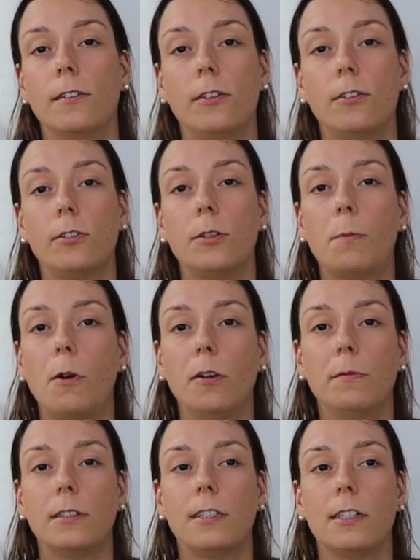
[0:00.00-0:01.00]
There's
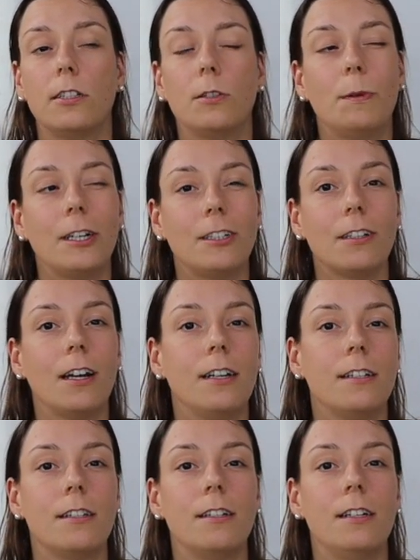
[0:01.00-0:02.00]
departments that
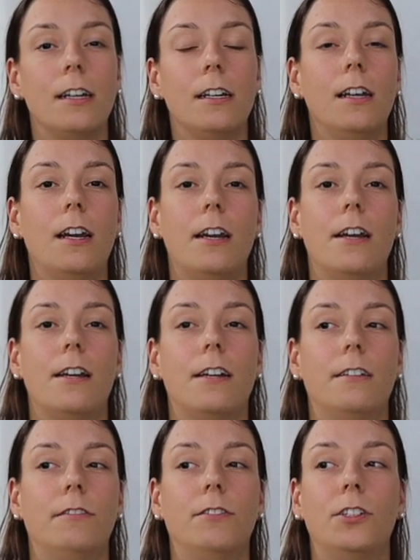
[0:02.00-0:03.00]
specialize in it,
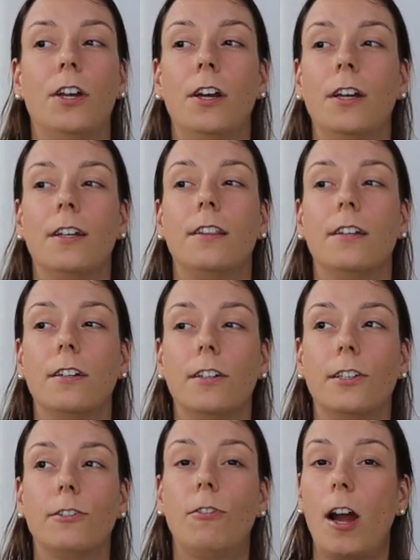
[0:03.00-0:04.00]
and
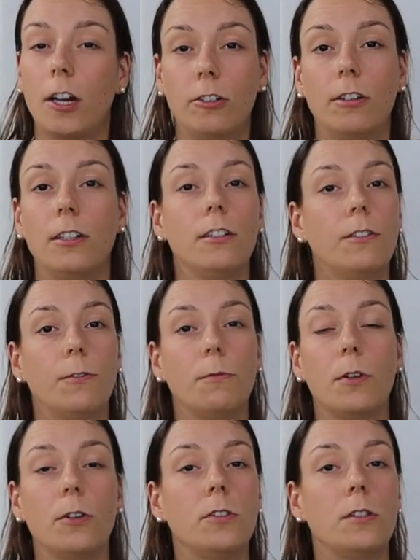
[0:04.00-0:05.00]
the graduates from
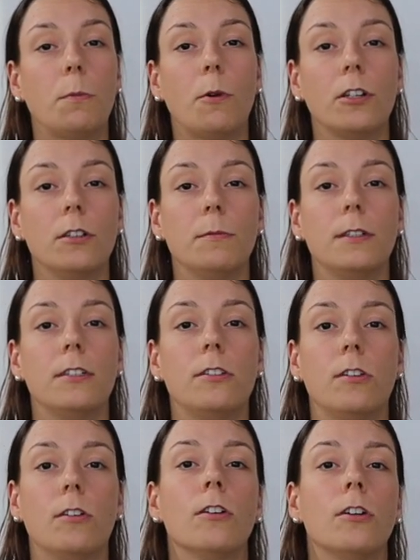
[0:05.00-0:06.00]
those
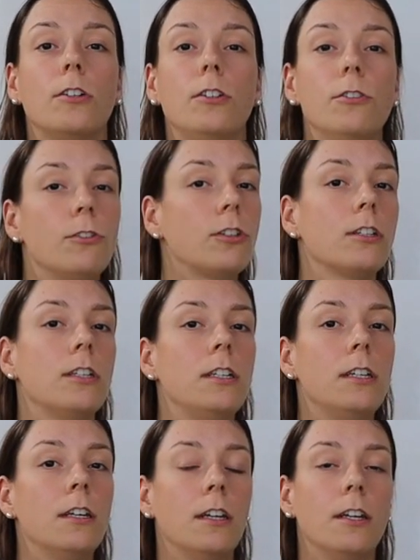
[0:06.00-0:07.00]
departments are
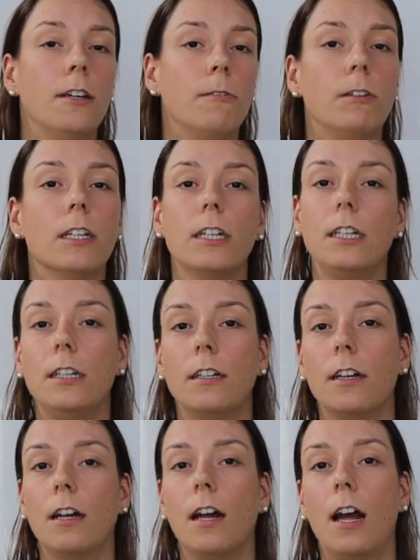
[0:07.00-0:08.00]
usually really
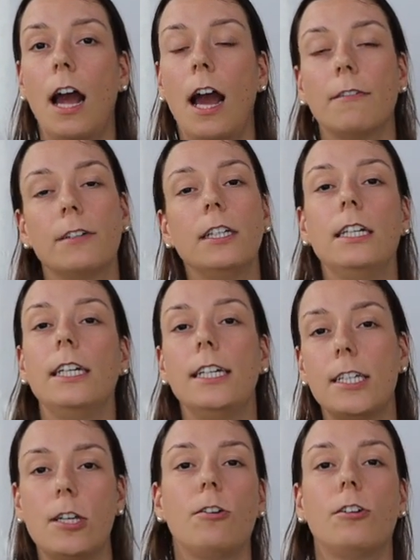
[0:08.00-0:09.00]
have an
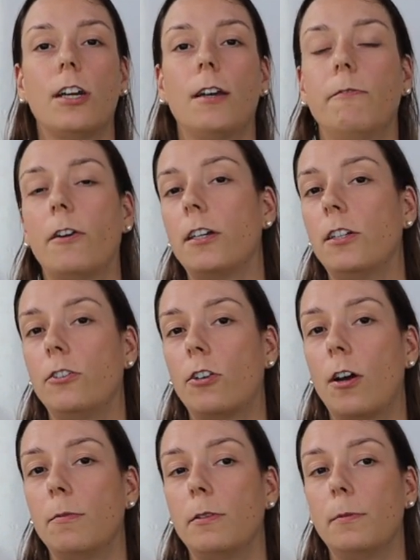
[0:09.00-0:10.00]
easier time finding
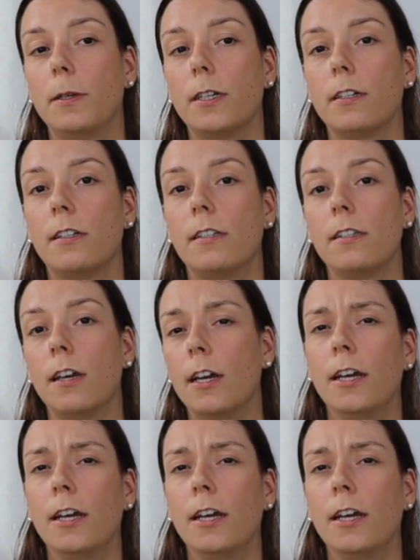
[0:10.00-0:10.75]
jobs because